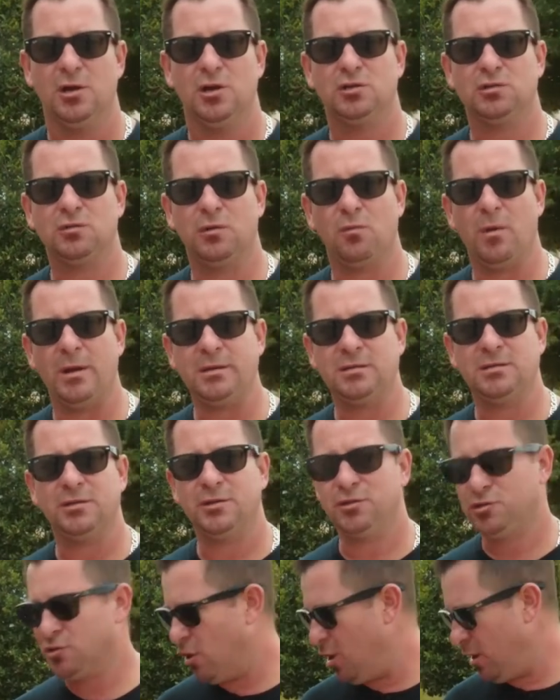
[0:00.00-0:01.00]
So we went to
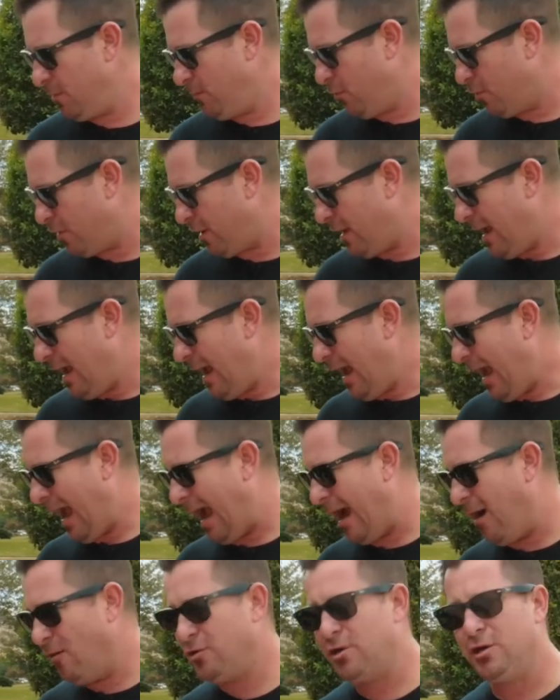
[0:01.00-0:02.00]
the drawing board.
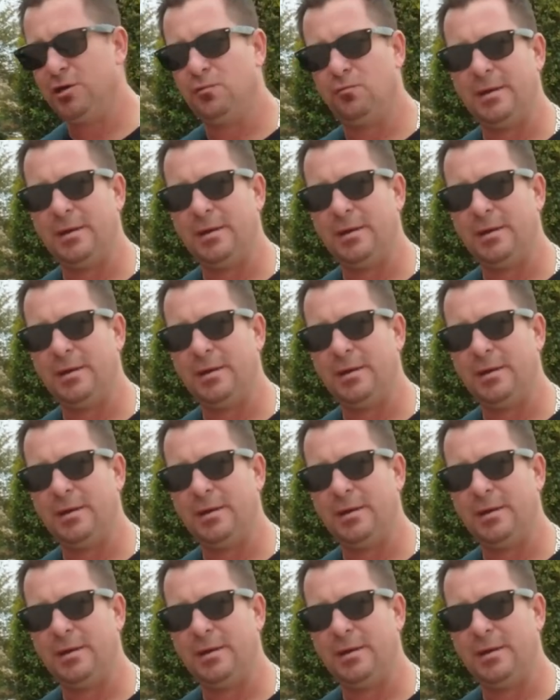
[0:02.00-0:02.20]
How could